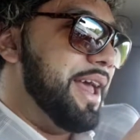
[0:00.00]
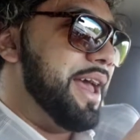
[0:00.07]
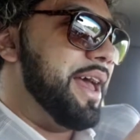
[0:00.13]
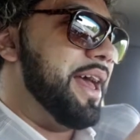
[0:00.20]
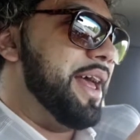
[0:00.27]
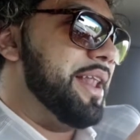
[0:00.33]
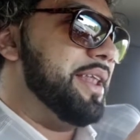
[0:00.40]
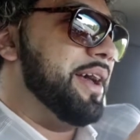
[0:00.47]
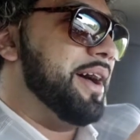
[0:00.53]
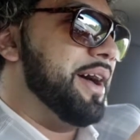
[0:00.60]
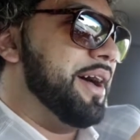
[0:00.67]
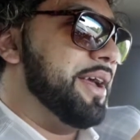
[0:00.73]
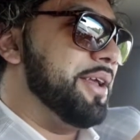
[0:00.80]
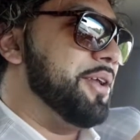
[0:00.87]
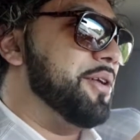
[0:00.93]
And
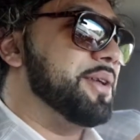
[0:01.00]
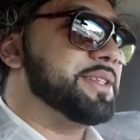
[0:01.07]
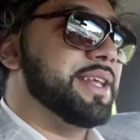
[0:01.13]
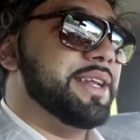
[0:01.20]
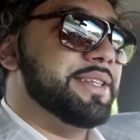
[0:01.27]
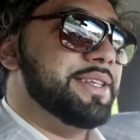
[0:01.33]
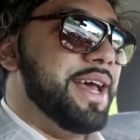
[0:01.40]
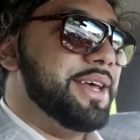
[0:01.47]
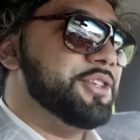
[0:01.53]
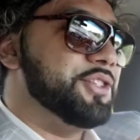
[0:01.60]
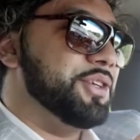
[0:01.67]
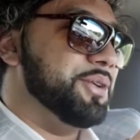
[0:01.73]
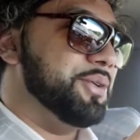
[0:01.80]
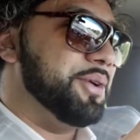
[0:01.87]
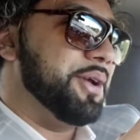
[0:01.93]
you know, it's gonna test
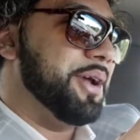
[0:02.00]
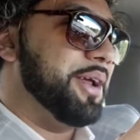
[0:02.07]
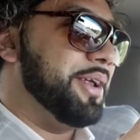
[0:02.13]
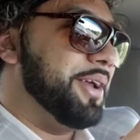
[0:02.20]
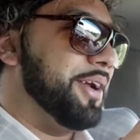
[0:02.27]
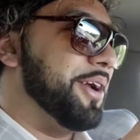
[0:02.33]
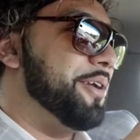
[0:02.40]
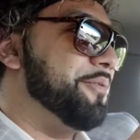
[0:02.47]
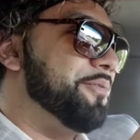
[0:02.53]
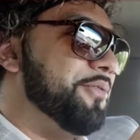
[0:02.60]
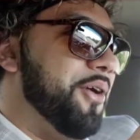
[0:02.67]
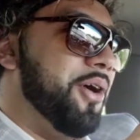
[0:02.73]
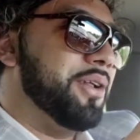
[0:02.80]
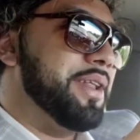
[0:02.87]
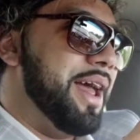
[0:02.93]
you. You're gonna
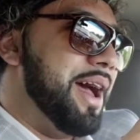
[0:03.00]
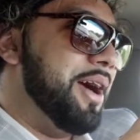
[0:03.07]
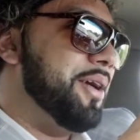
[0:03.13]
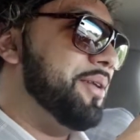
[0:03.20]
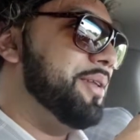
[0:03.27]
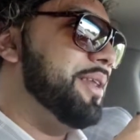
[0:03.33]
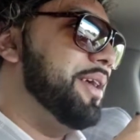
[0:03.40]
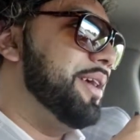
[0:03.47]
fall down.